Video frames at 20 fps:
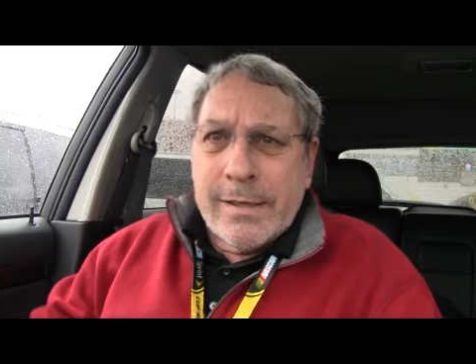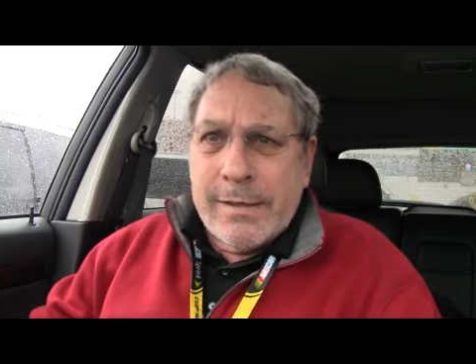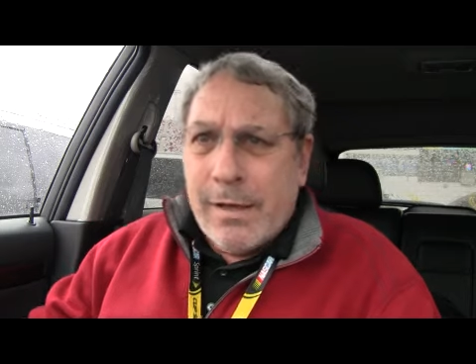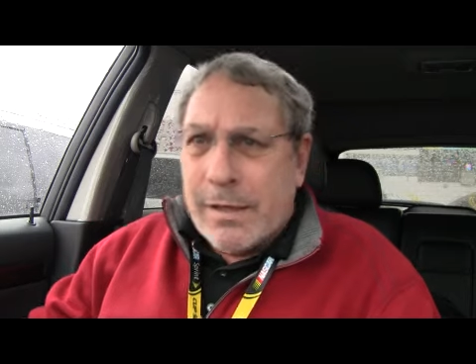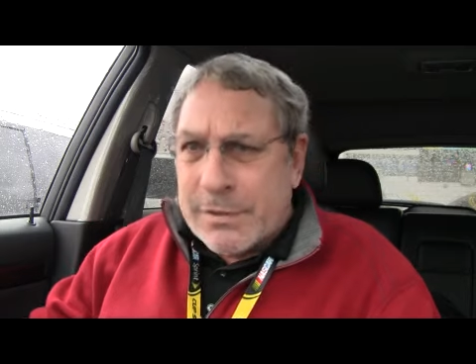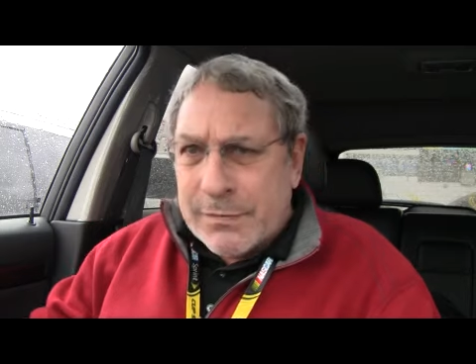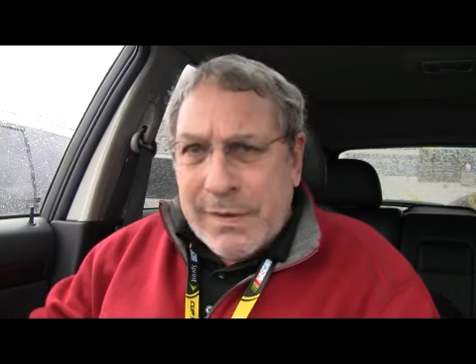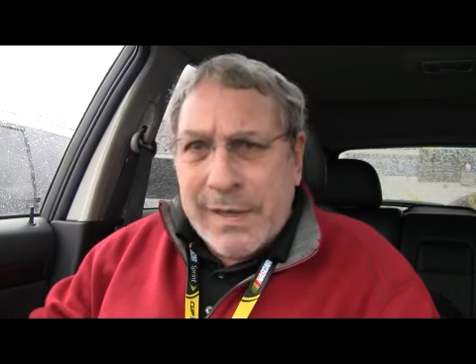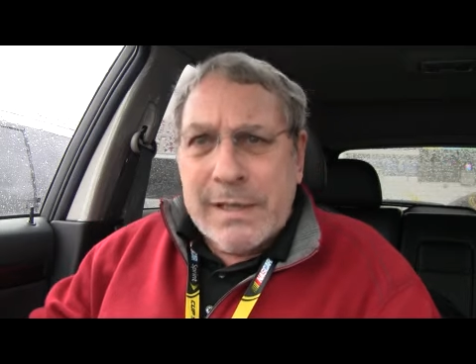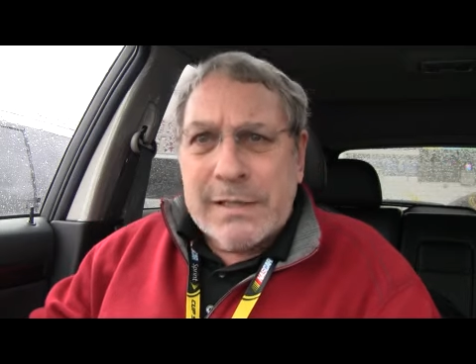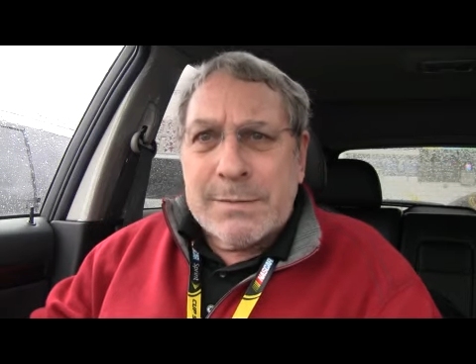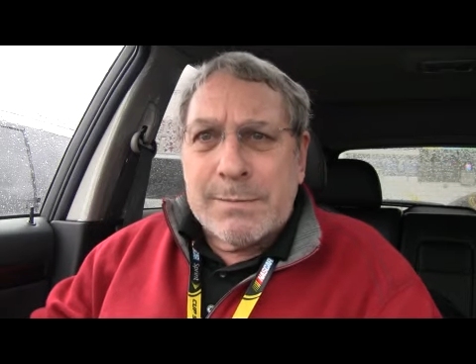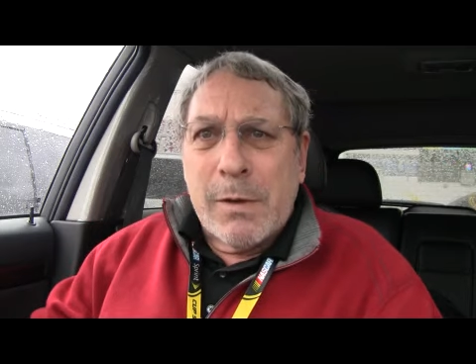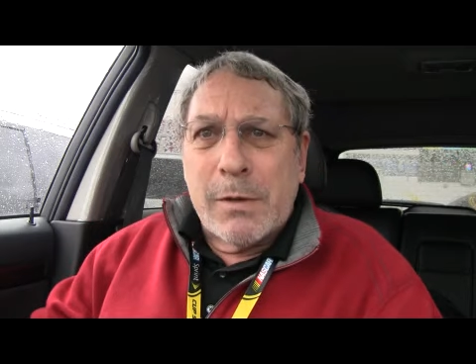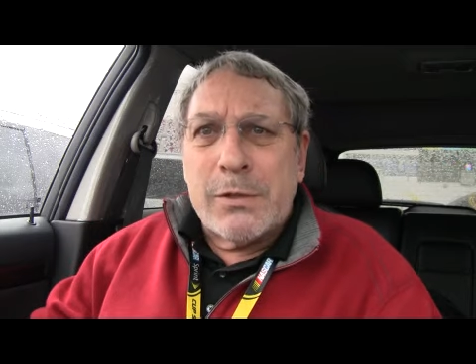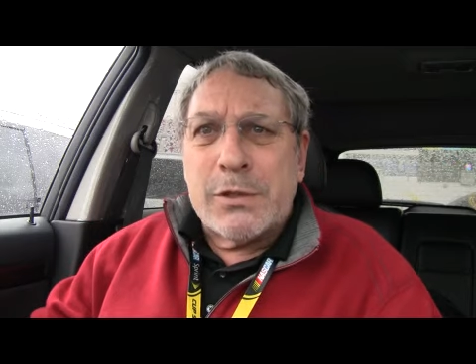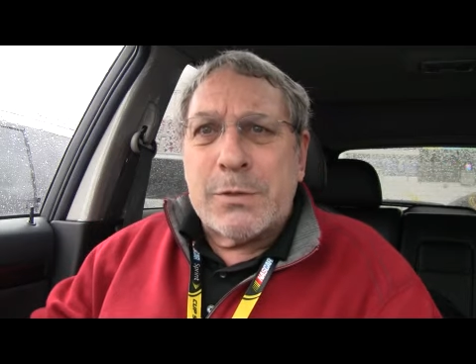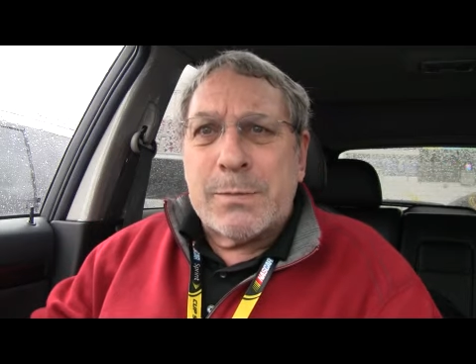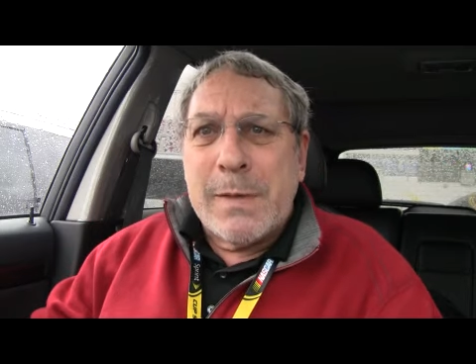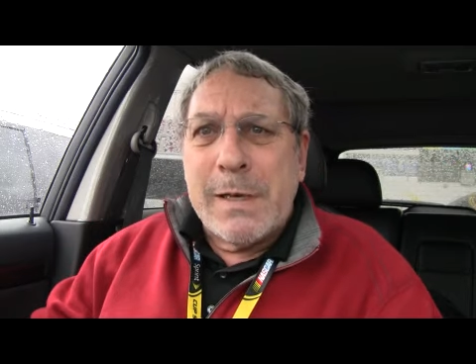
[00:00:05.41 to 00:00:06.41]
at Las Vegas
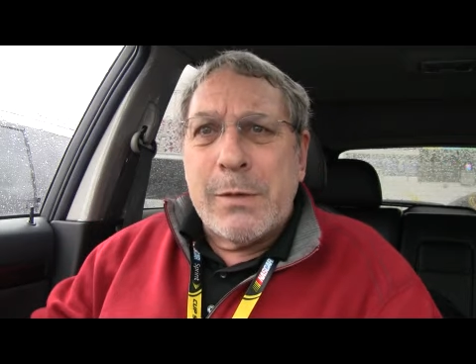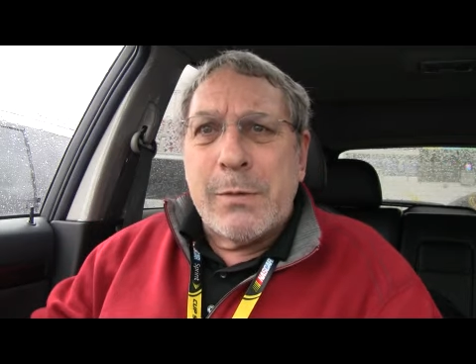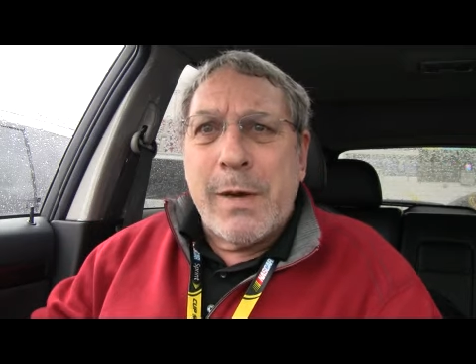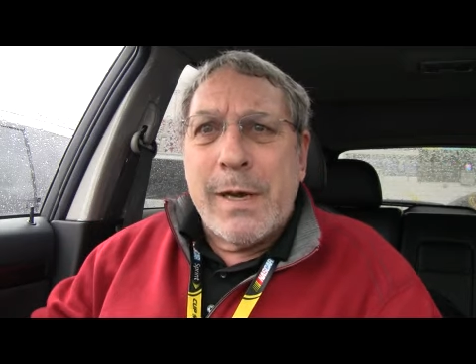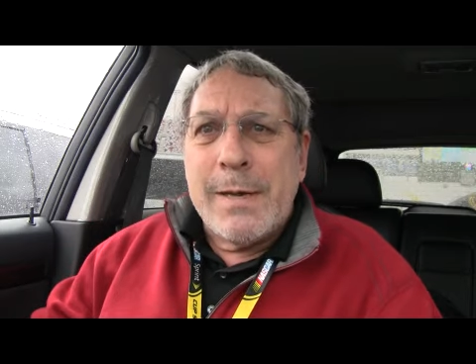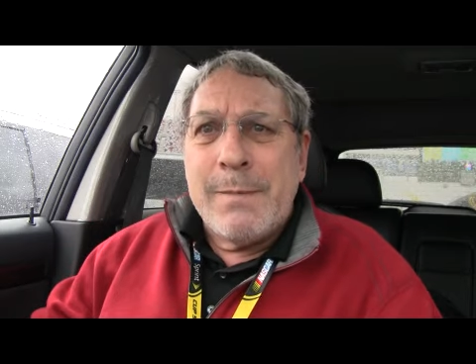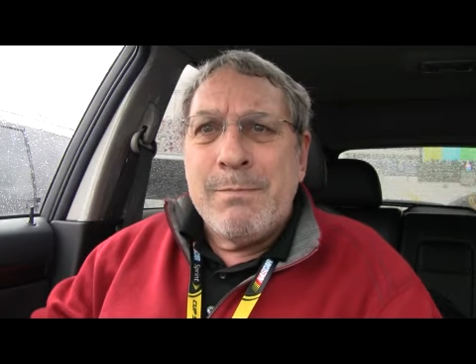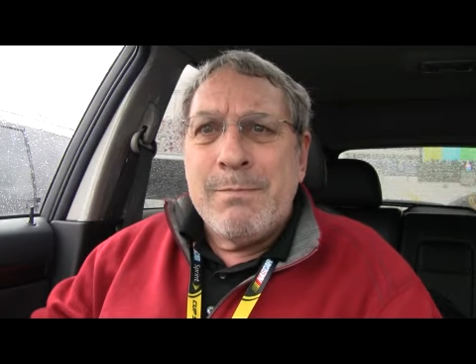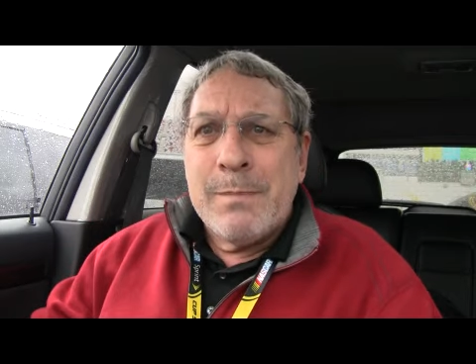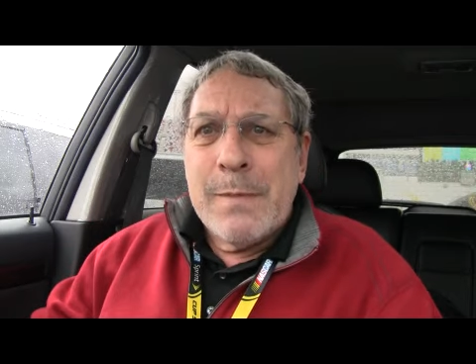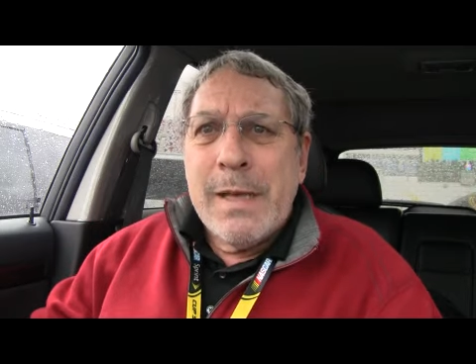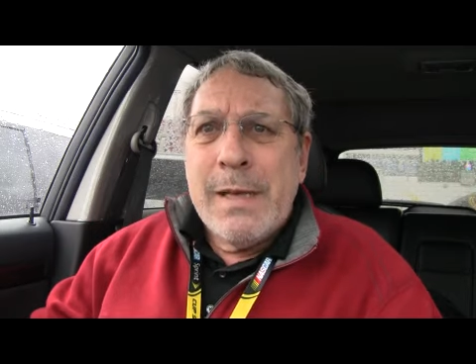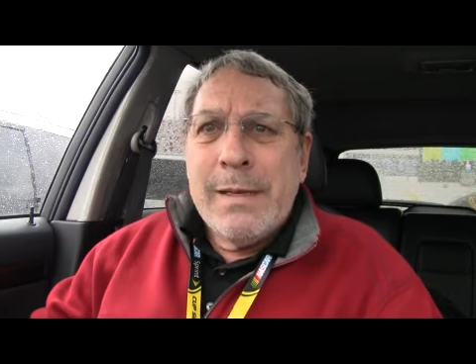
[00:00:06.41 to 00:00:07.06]
Motor Speedway.